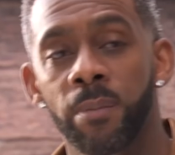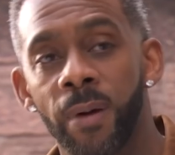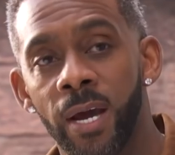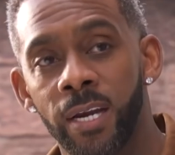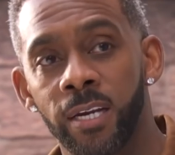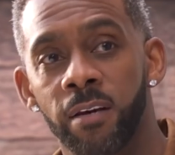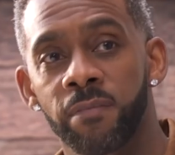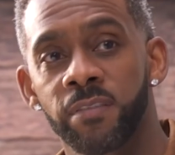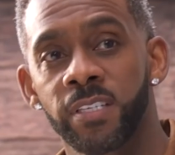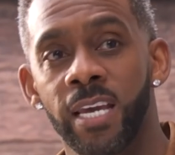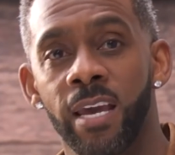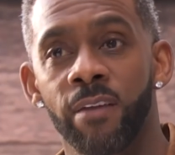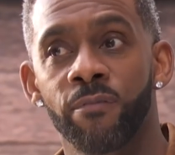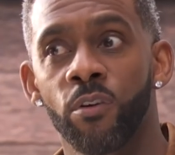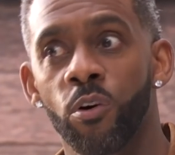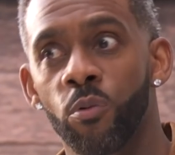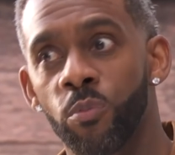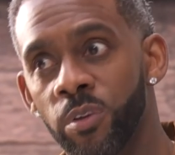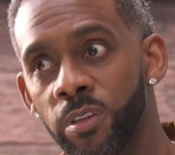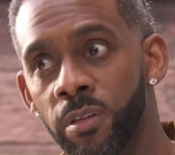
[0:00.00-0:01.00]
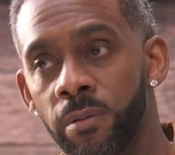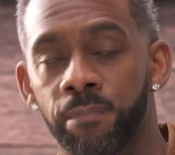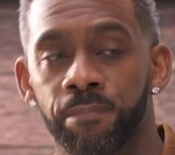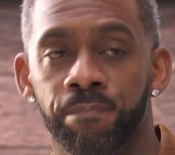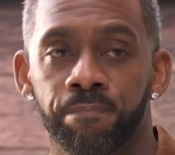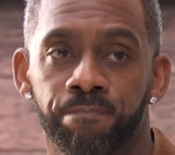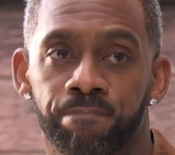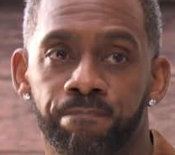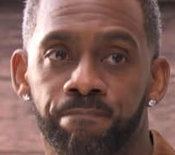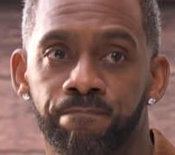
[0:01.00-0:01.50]
bad enough to get involved with them?
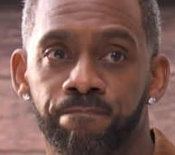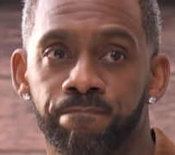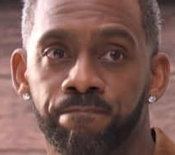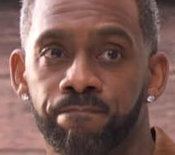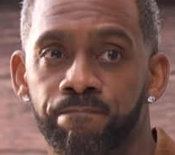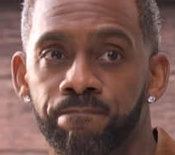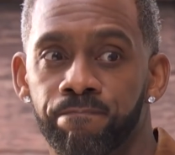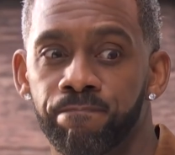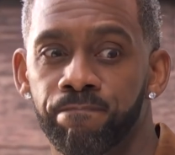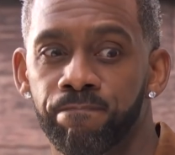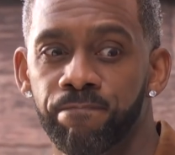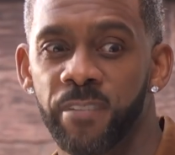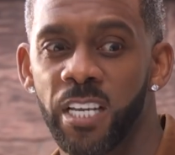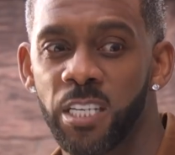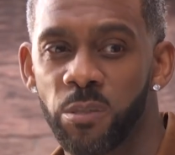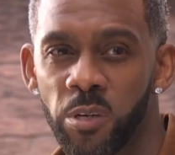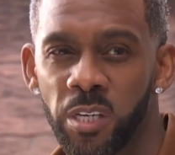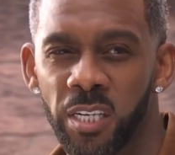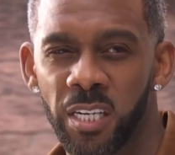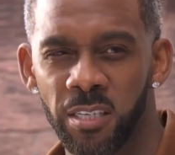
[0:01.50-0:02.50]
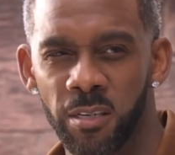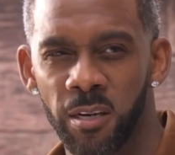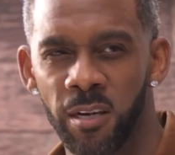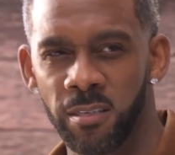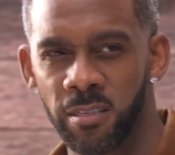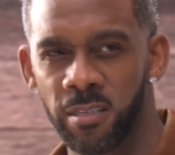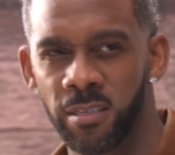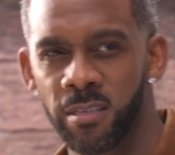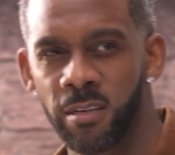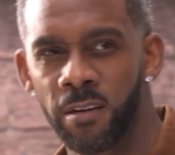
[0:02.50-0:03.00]
That's what you need to
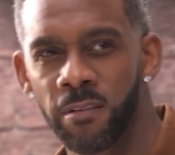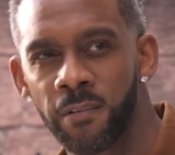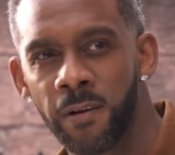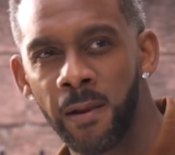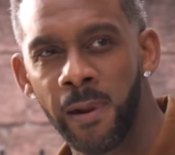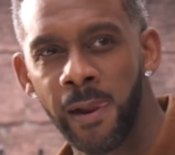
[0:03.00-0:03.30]
ask yourself.